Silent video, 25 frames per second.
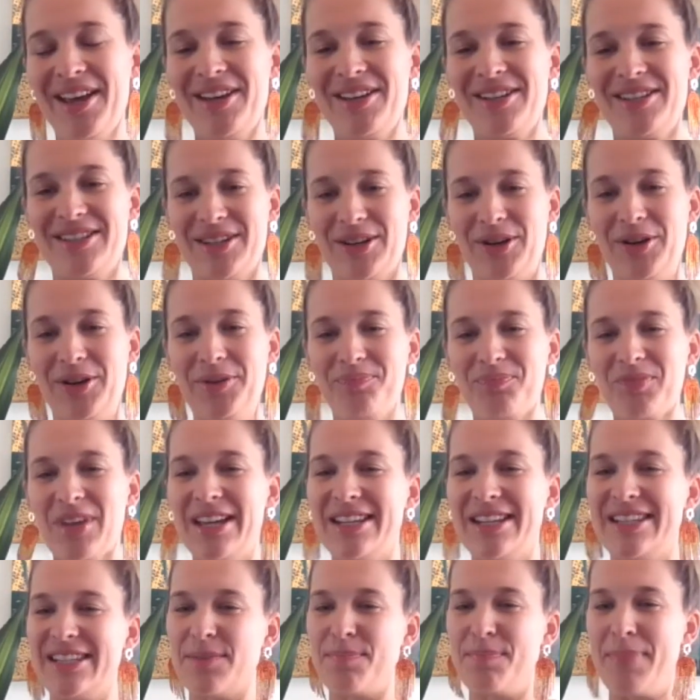So
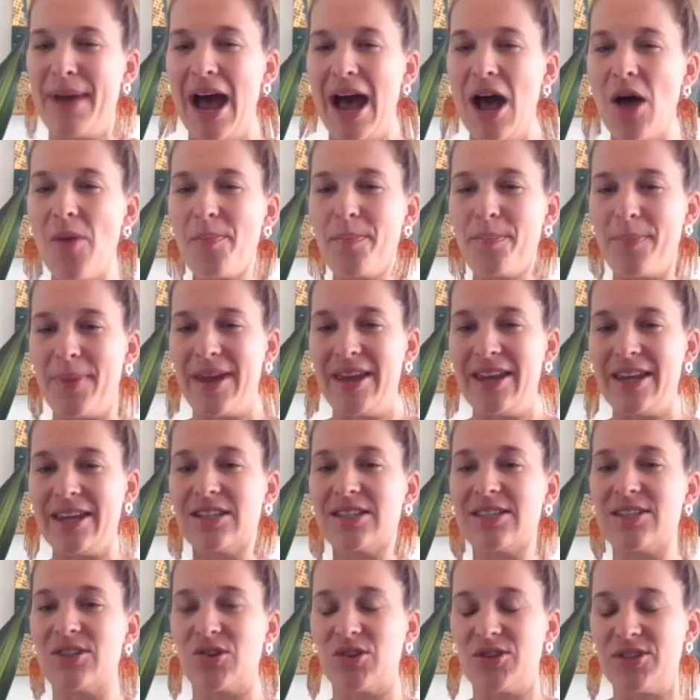it's about being
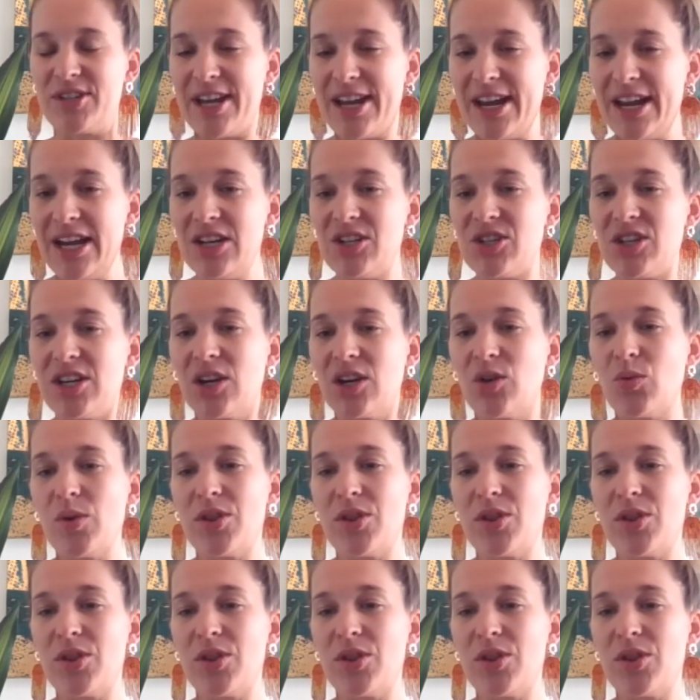strategic